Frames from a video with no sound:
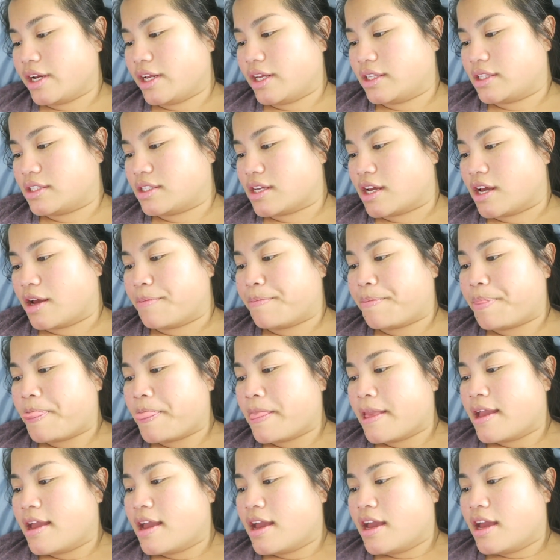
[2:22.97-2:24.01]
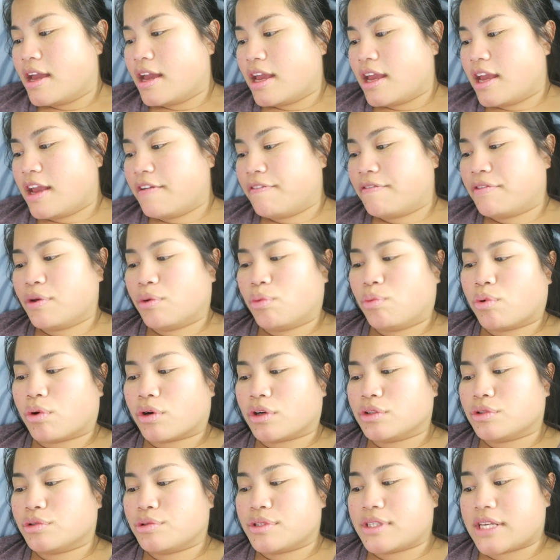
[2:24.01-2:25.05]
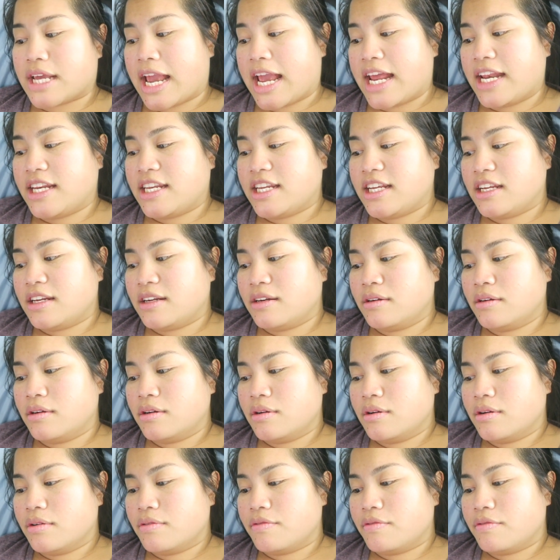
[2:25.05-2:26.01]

It's, um, If the World Was Ending